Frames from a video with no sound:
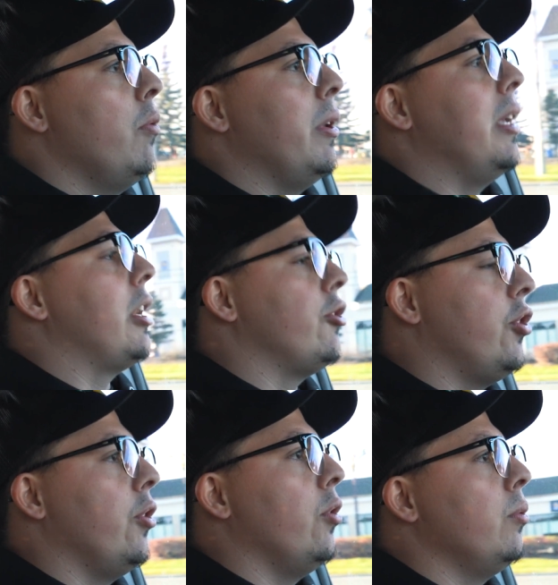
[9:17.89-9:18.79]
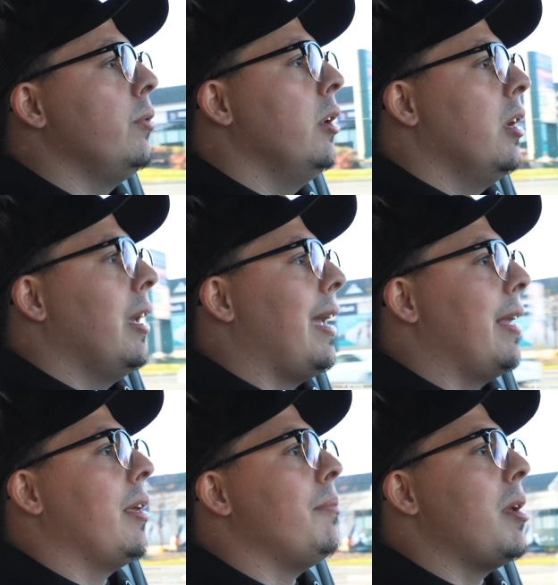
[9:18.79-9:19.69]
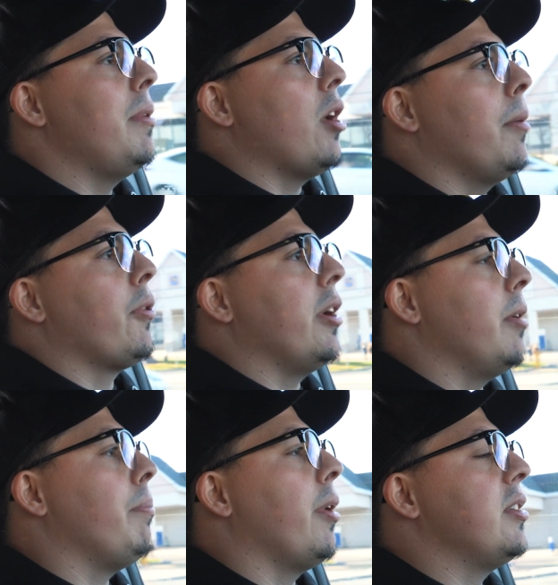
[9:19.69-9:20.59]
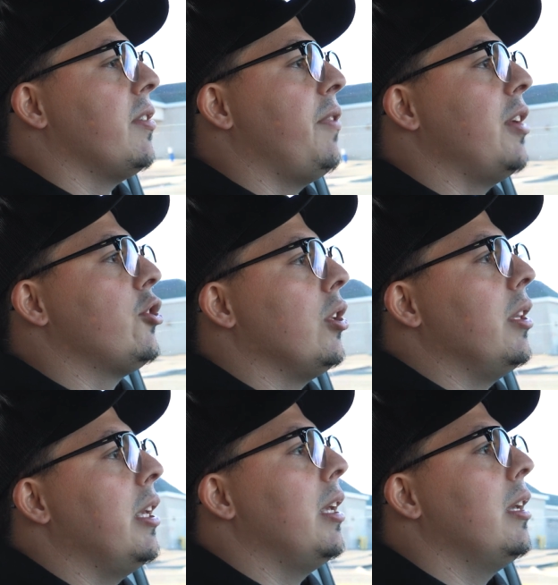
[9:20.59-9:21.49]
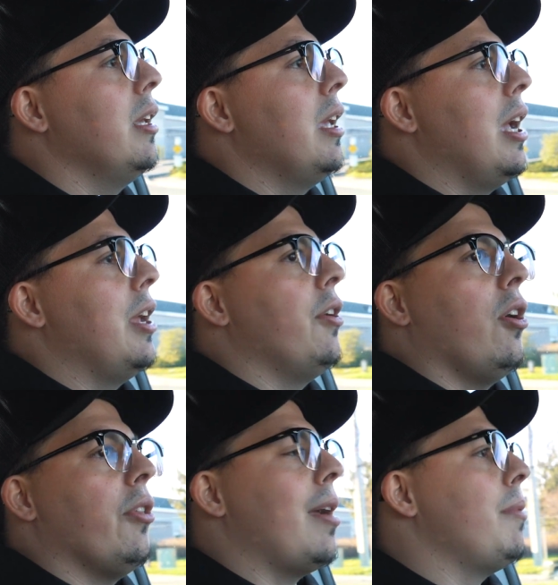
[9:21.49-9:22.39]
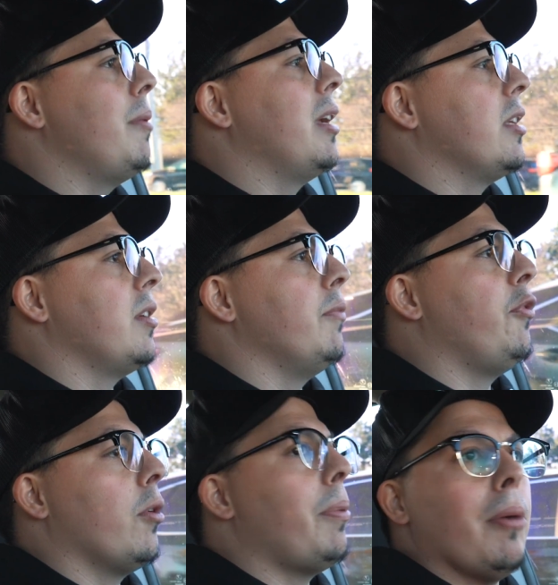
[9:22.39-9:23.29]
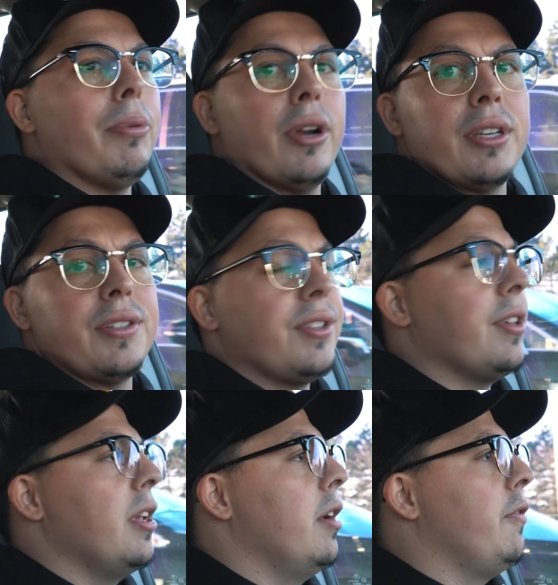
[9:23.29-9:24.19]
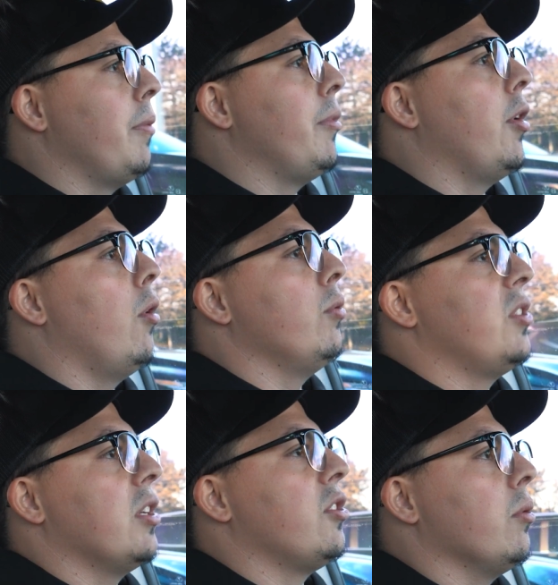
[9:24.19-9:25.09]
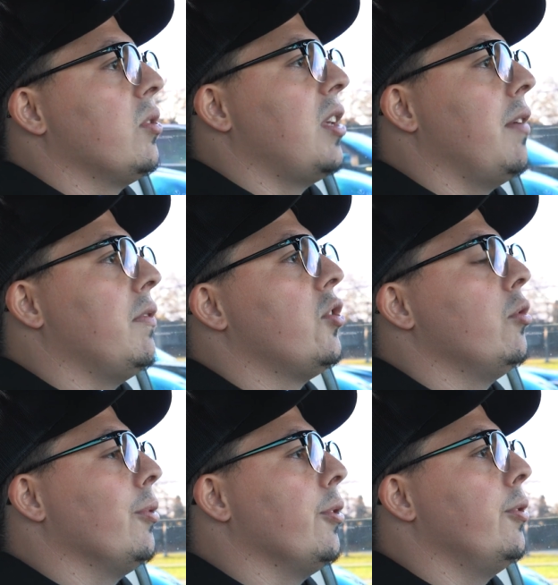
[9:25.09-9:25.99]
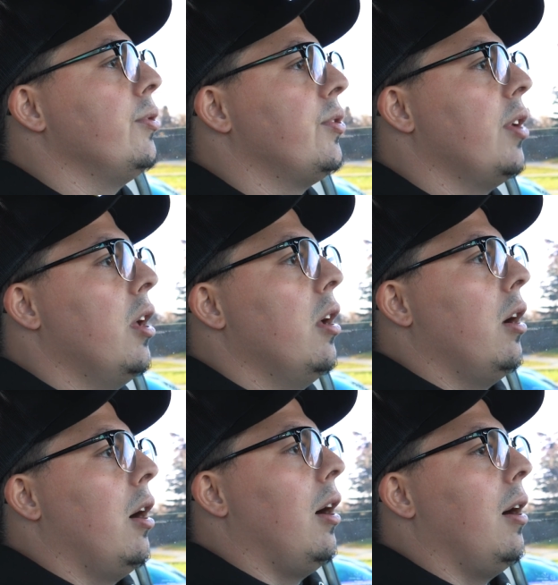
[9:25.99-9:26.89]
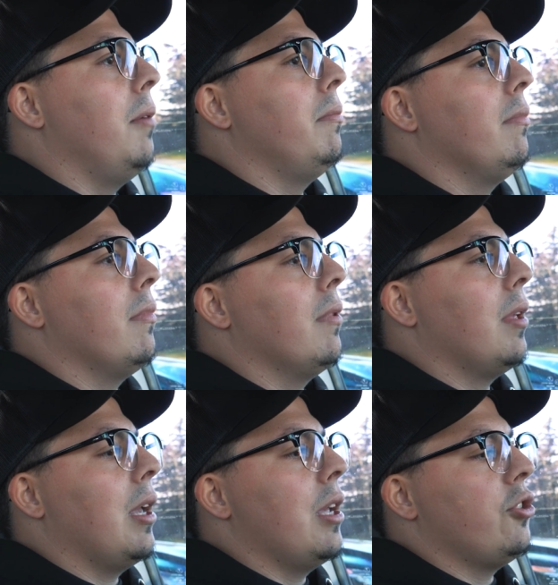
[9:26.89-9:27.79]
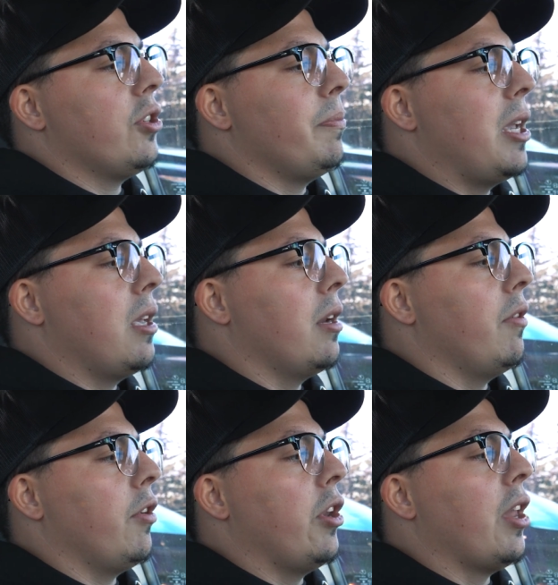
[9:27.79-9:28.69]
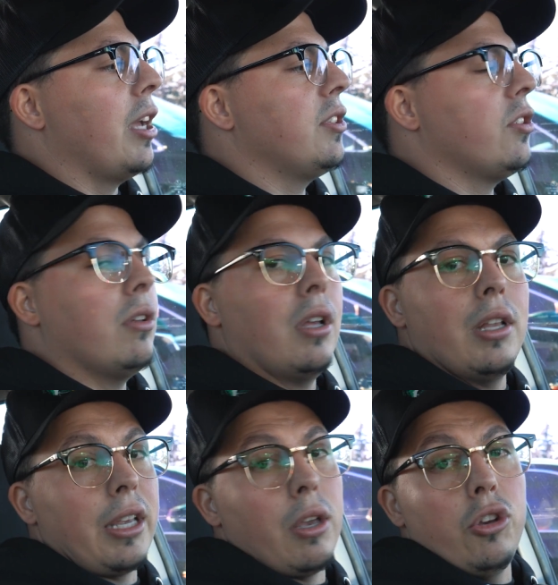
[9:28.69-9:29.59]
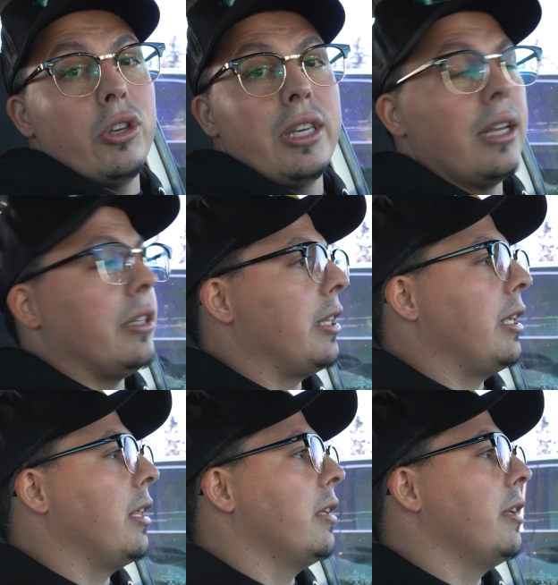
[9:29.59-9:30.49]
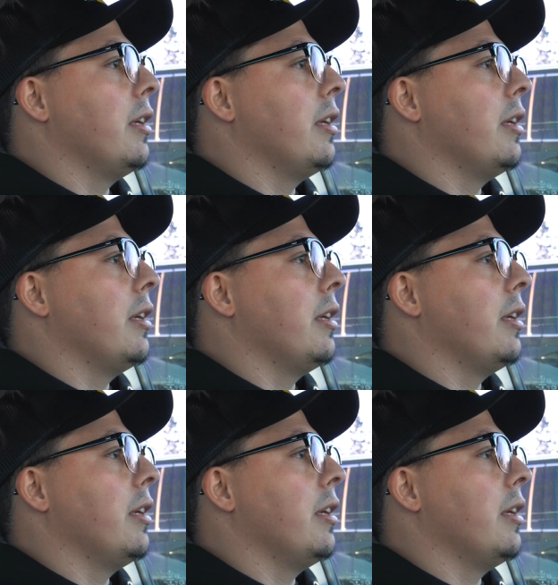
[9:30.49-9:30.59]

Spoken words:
We can get a tune, and then maybe upgrade the brakes eventually and all that. Maybe get some 4-pot brakes from the 06, 07 Subarus, and just make it a nice, like a good daily at the end of